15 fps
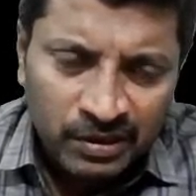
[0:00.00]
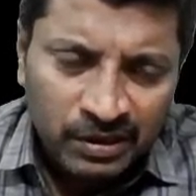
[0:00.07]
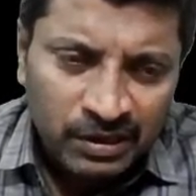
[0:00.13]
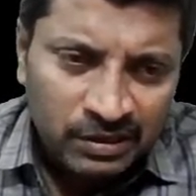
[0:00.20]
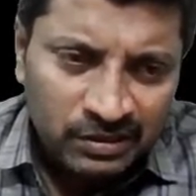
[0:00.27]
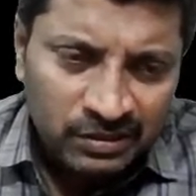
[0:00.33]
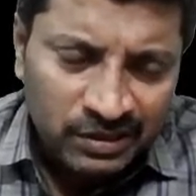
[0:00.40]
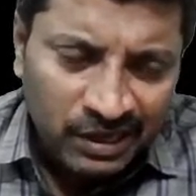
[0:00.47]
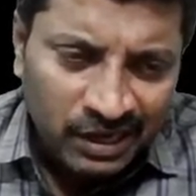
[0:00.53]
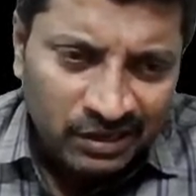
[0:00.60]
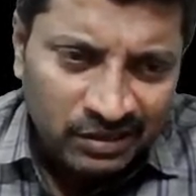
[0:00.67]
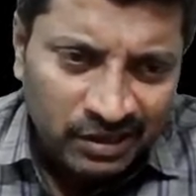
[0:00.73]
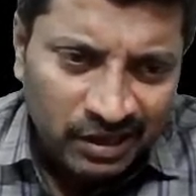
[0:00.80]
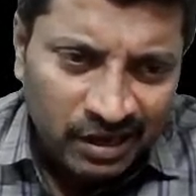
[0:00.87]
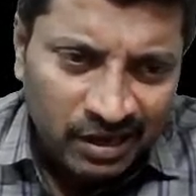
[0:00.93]
Then
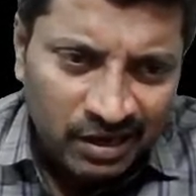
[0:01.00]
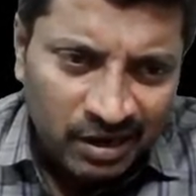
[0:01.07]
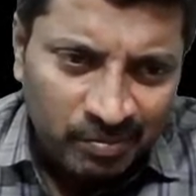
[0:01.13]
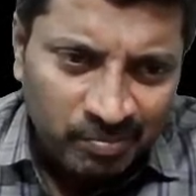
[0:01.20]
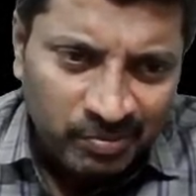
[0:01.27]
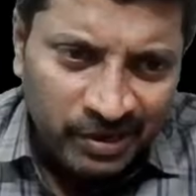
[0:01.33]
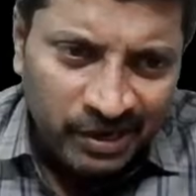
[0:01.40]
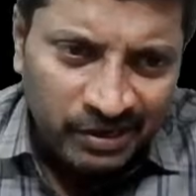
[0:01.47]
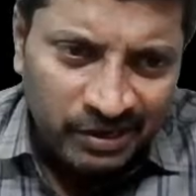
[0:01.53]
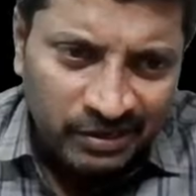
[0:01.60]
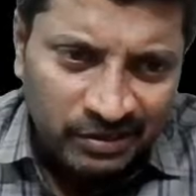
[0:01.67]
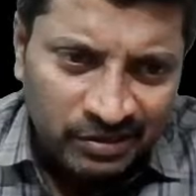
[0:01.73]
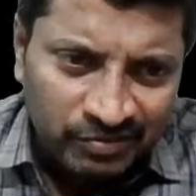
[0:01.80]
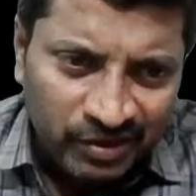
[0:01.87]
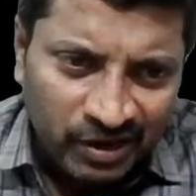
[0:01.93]
they are updating
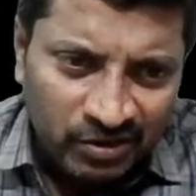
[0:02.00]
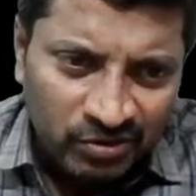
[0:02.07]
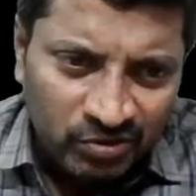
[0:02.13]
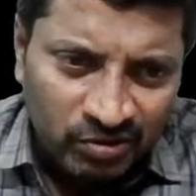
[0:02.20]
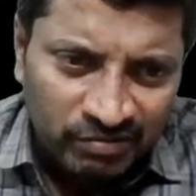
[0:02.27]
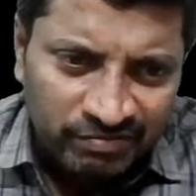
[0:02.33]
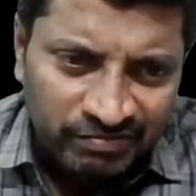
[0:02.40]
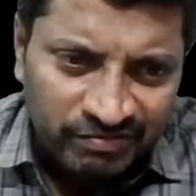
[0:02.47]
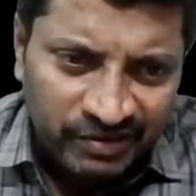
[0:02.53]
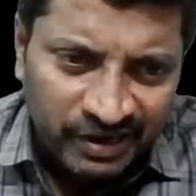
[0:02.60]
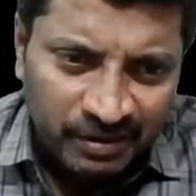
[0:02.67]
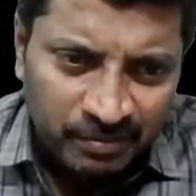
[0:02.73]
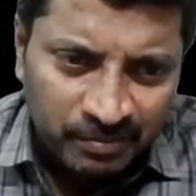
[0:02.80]
the value of Y.